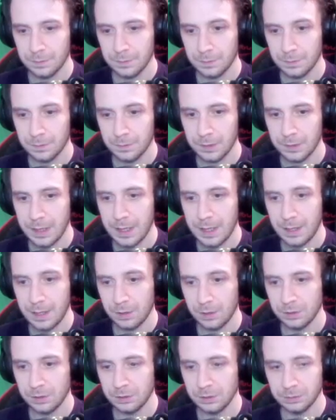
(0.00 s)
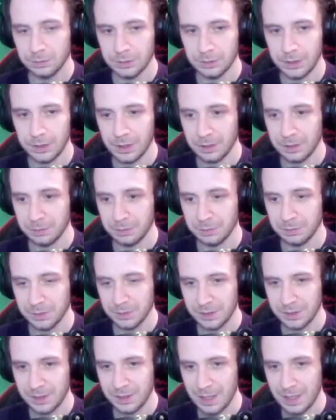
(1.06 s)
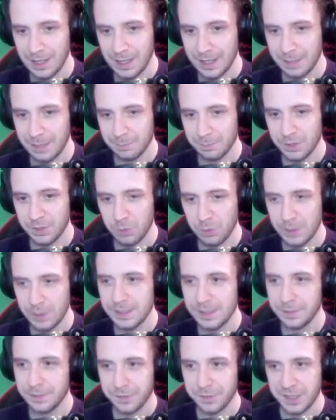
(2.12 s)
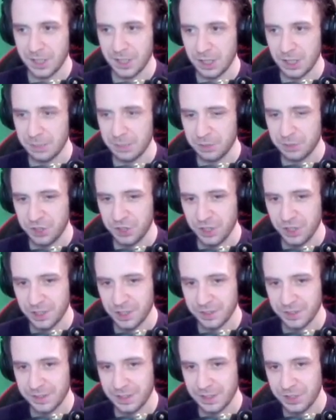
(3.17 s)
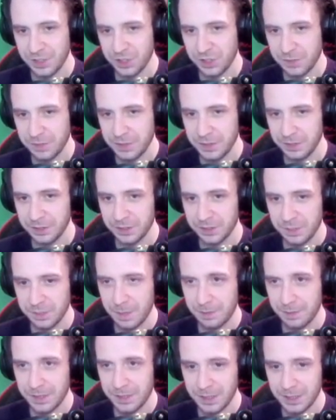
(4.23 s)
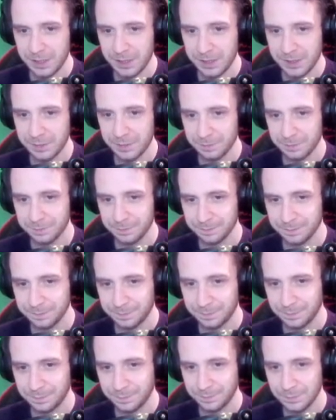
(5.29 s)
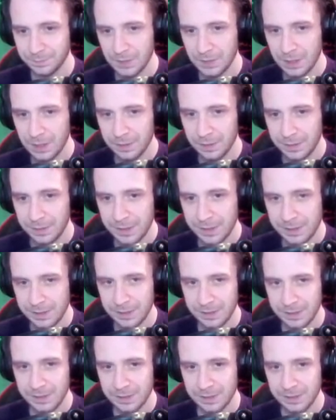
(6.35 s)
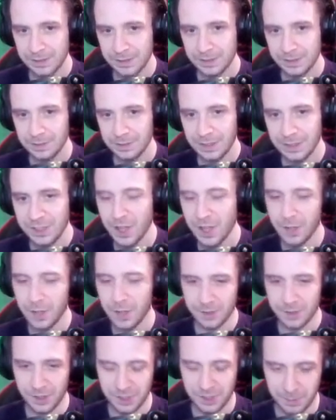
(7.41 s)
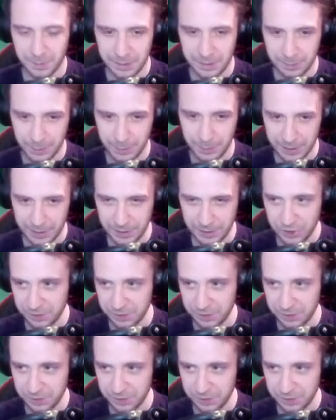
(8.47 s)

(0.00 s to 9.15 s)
Oh no. I am 23 orbs short. I should have killed those marionettes. This is not too big an issue.